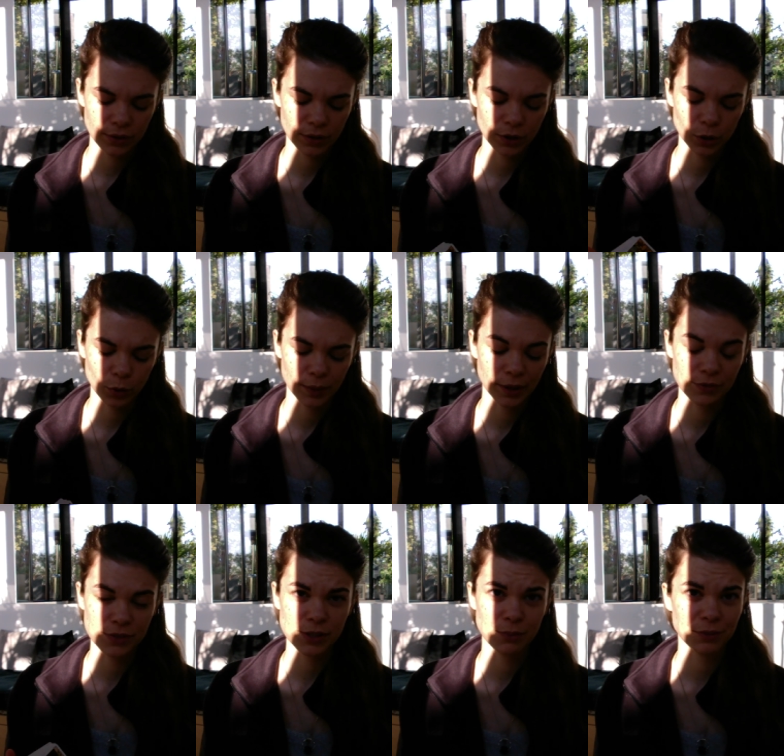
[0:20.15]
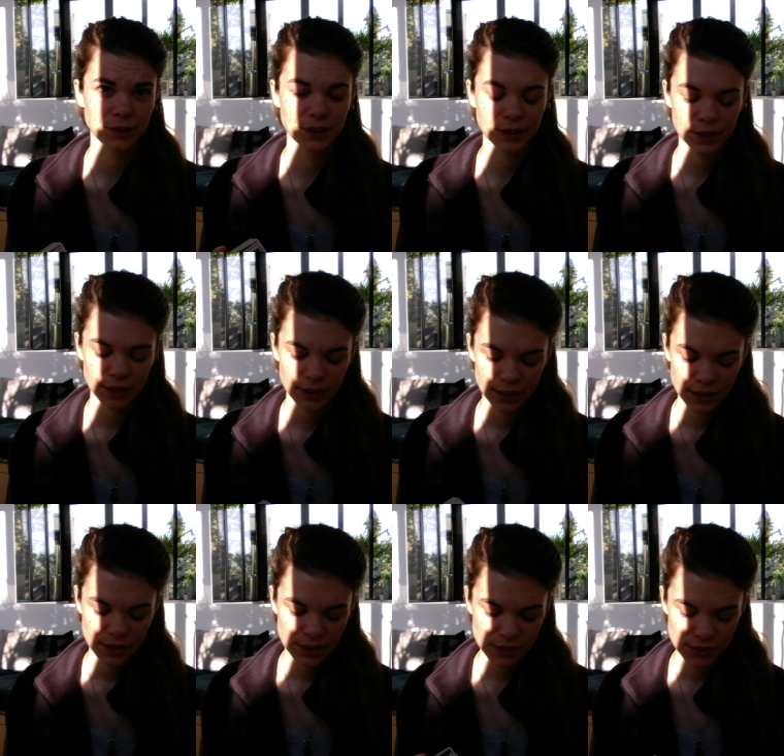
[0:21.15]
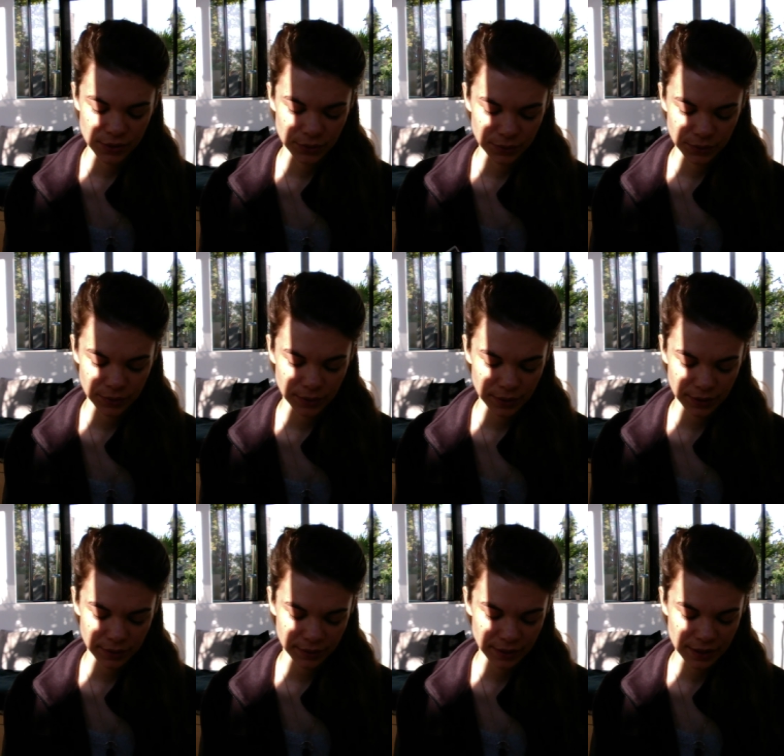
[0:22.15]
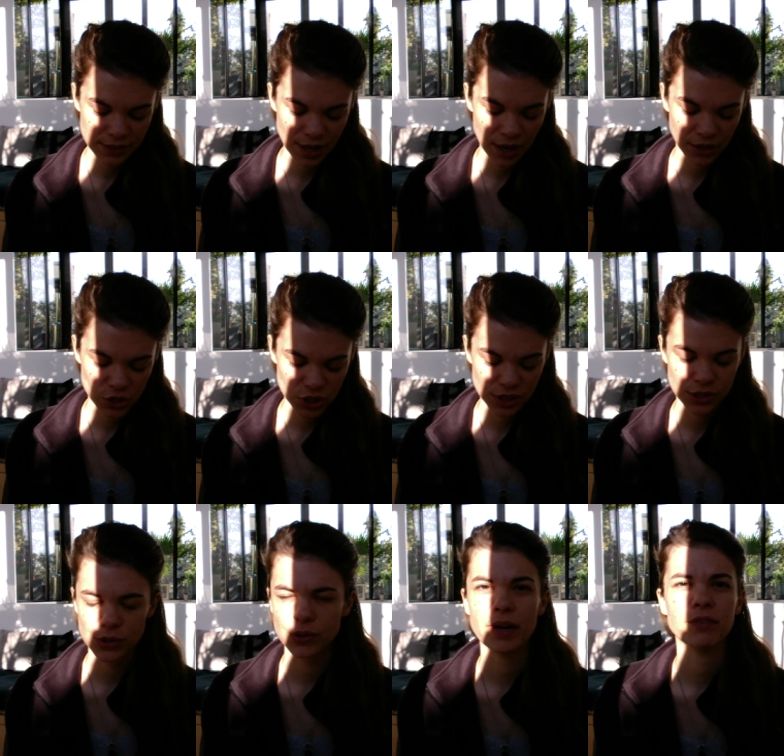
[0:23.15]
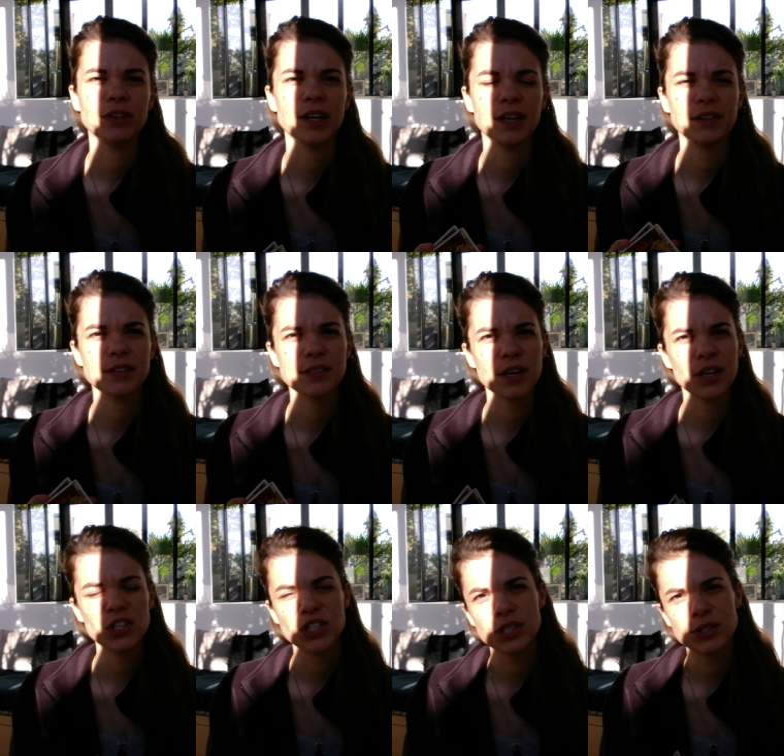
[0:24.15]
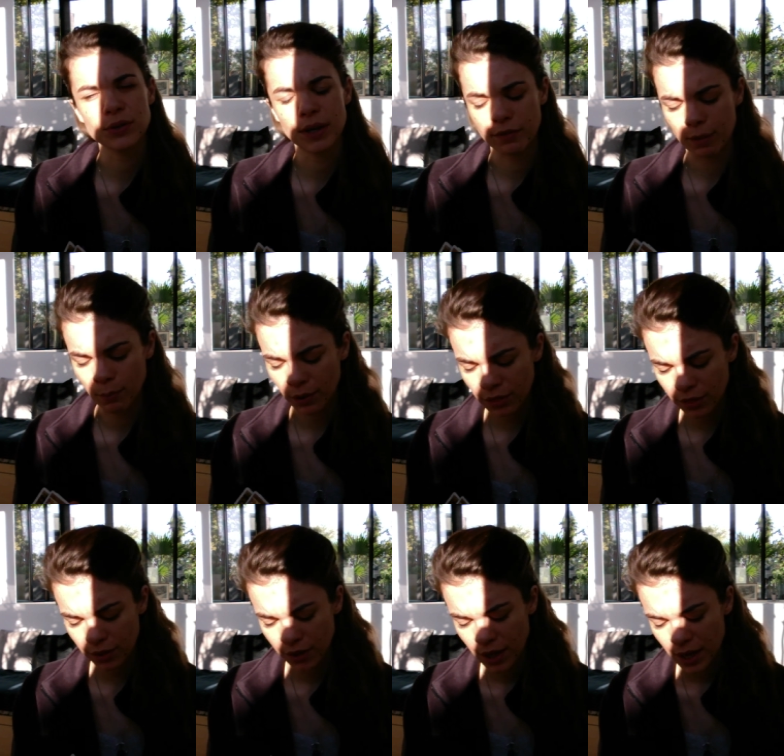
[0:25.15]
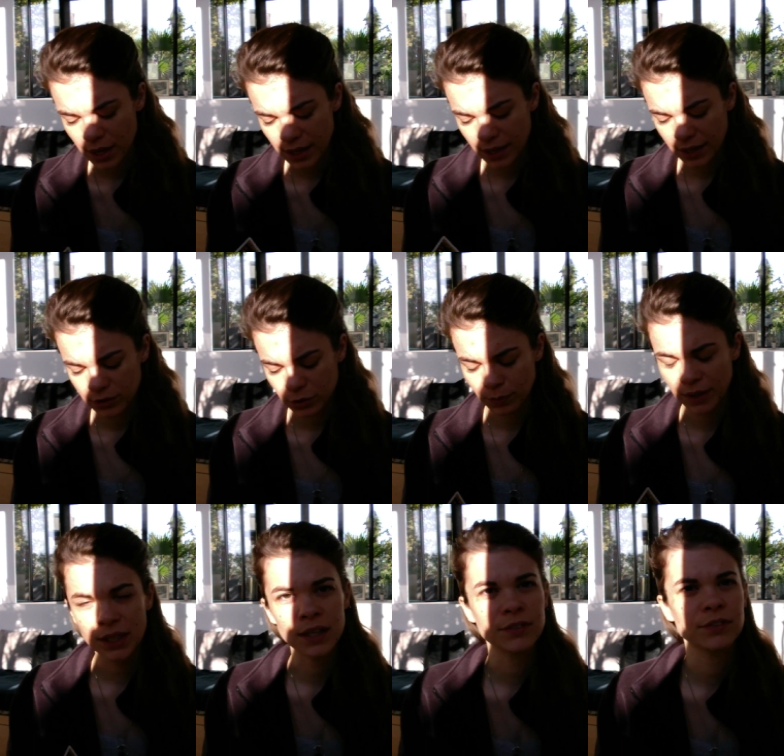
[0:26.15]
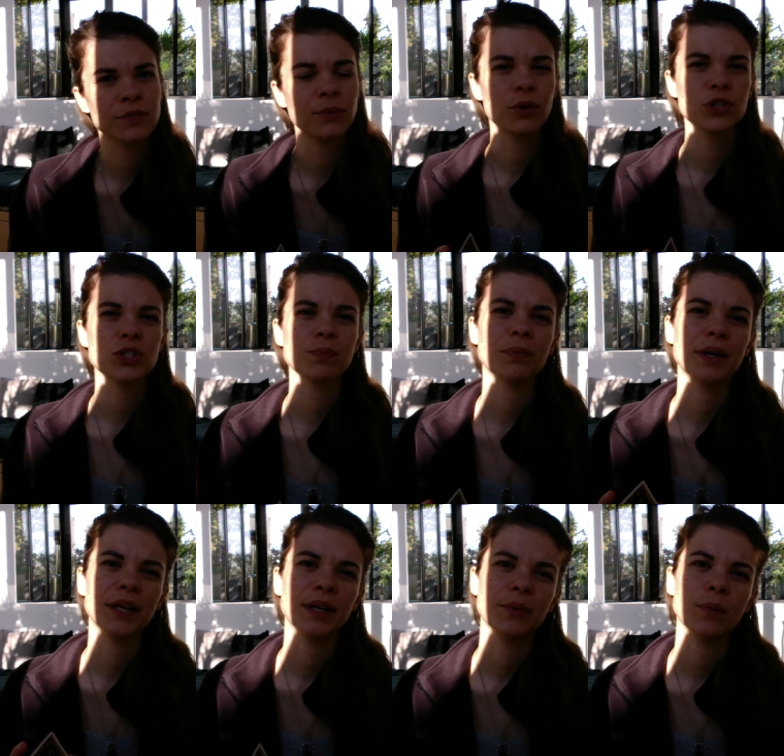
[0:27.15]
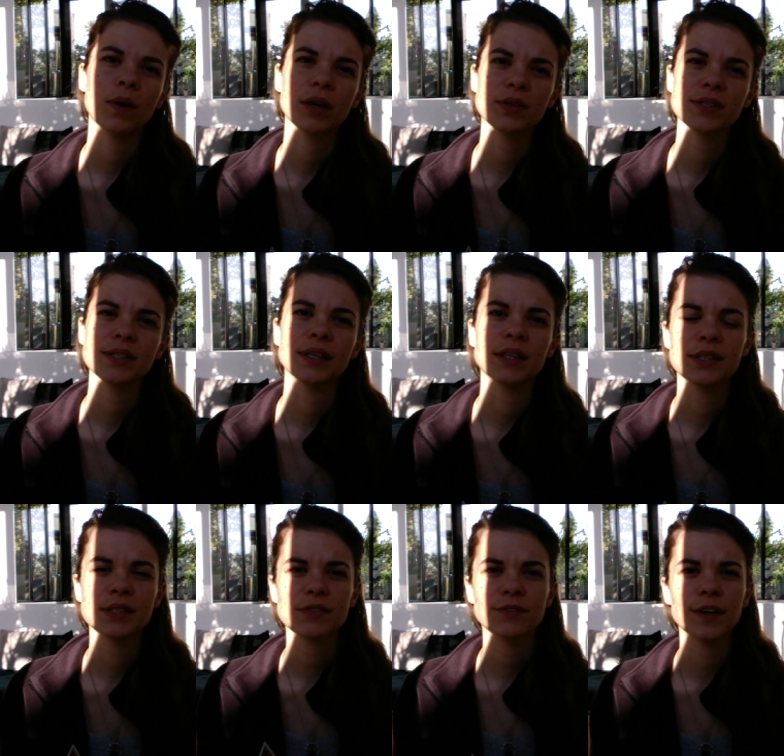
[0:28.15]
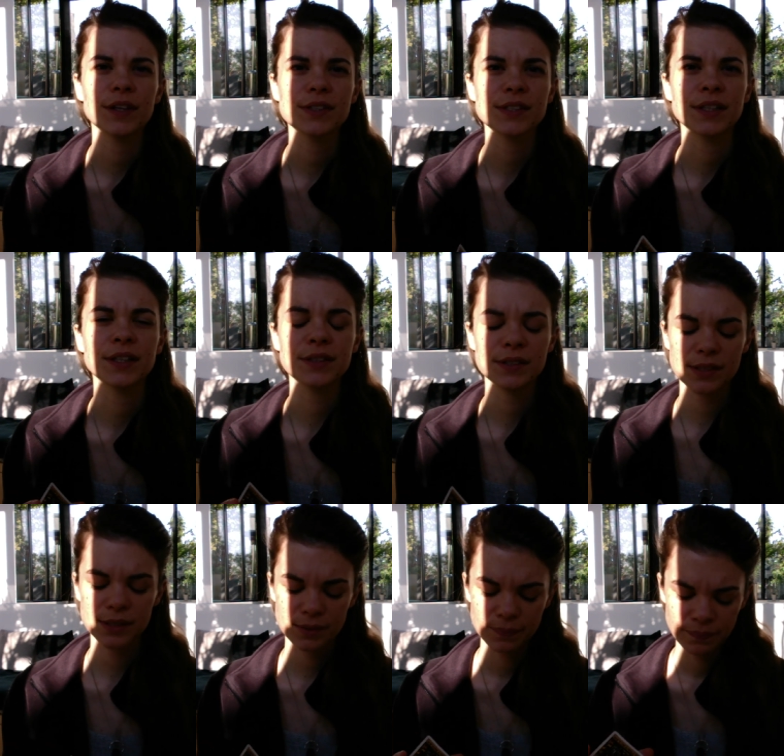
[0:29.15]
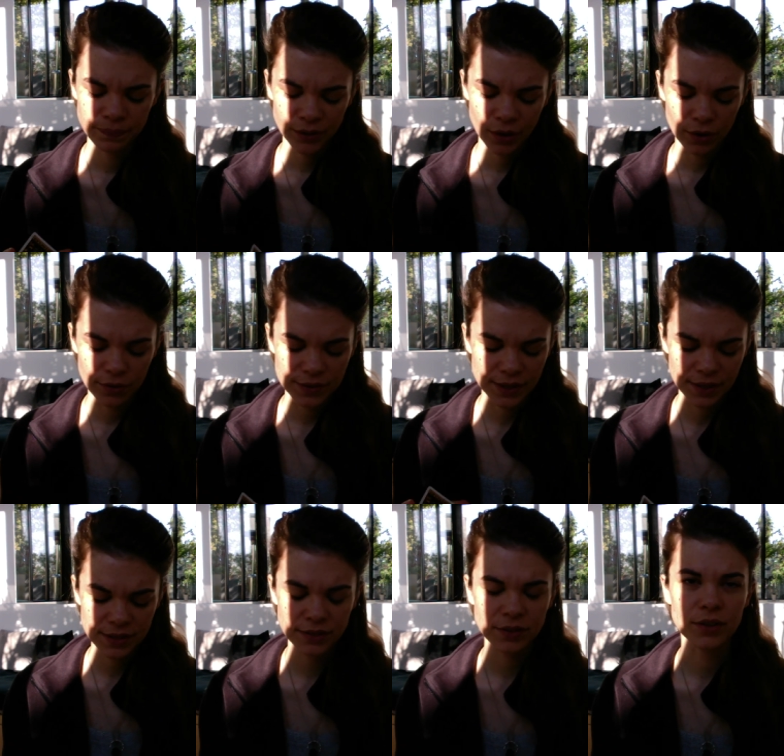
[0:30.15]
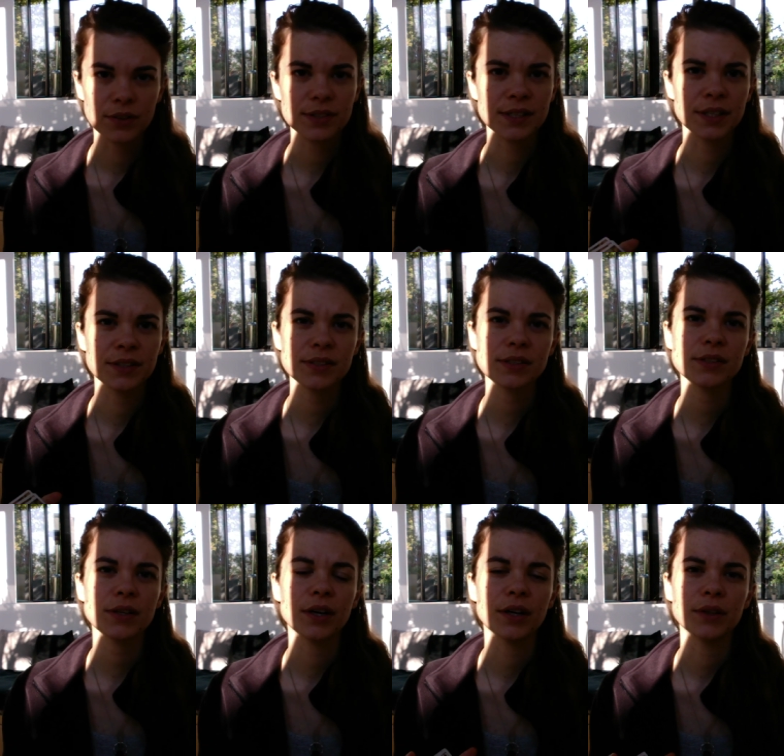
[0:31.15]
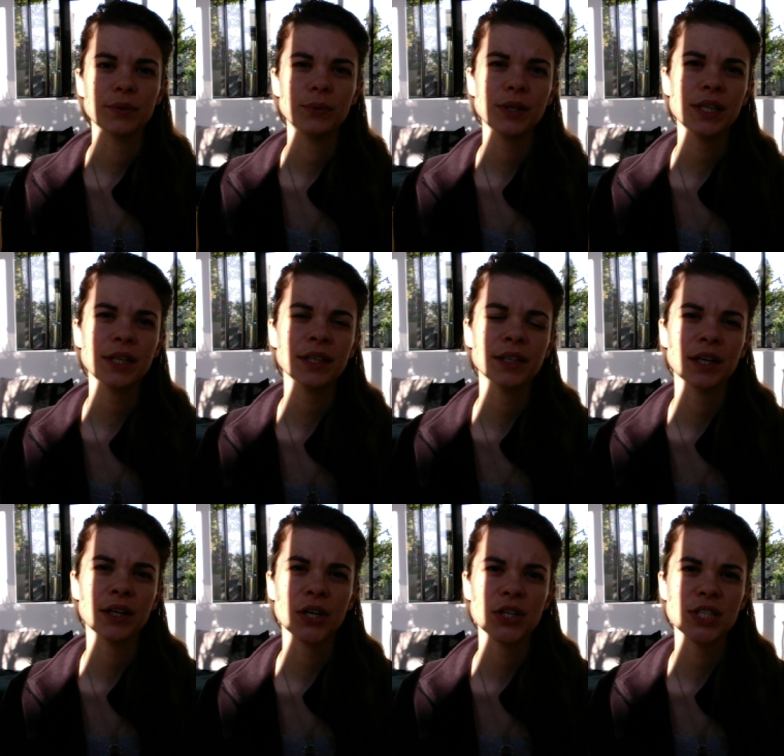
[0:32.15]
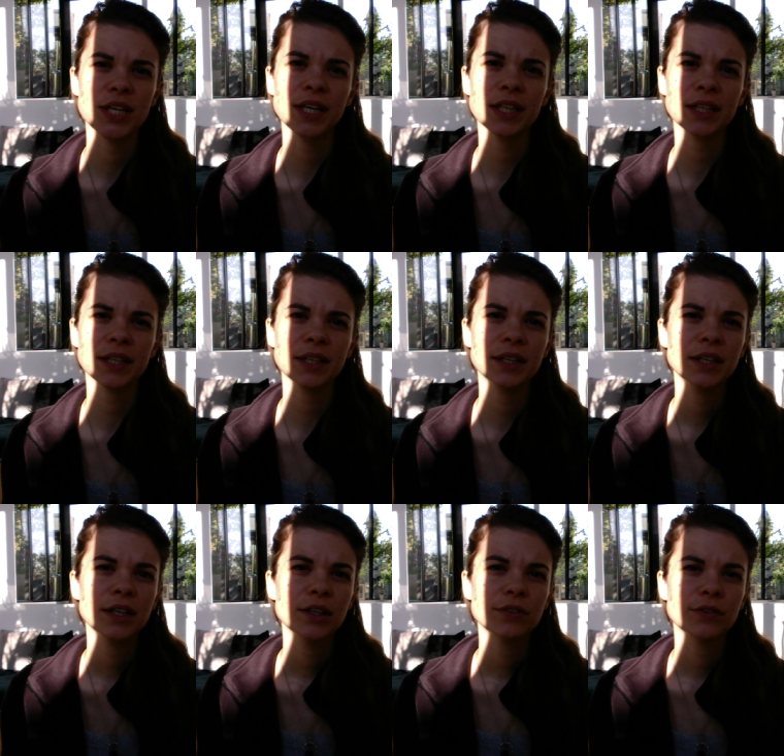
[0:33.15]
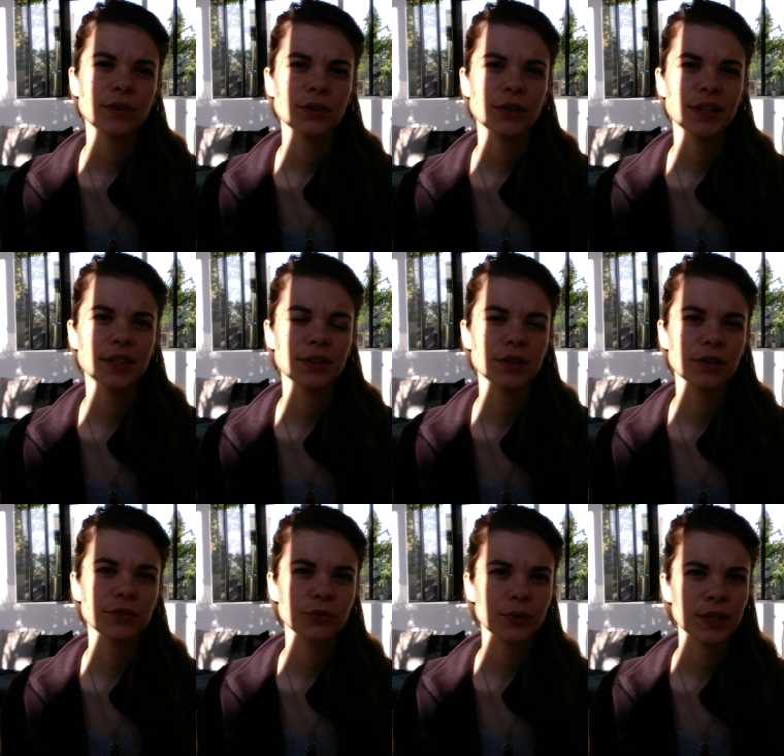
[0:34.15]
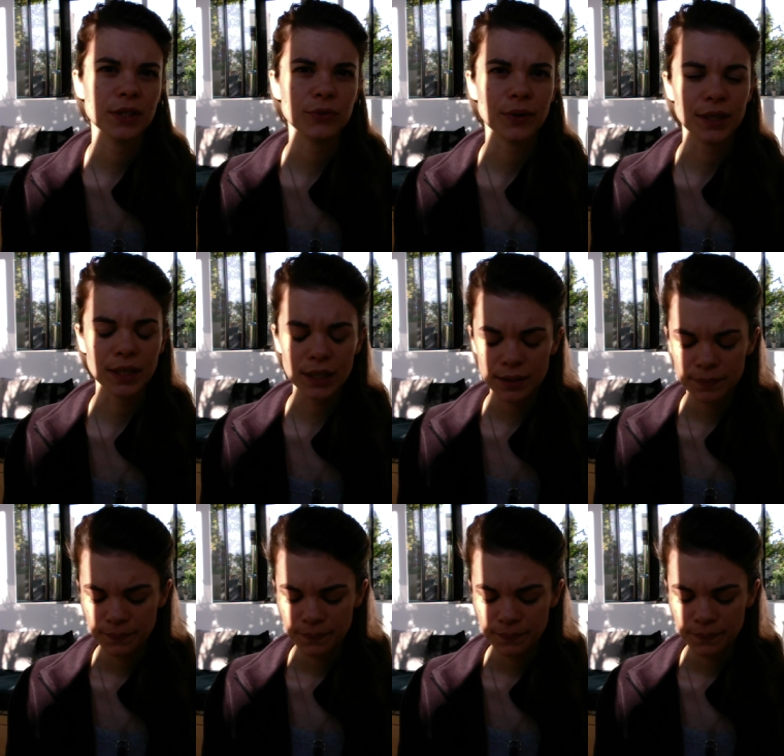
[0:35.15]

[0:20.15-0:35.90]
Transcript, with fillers: a little bit of something. So there's energies to every day, there's energies to every month. And you might have watched my water signs, fire signs, Earth signs and Earth Science uh, Reading and Energy Healing for the year of 2020.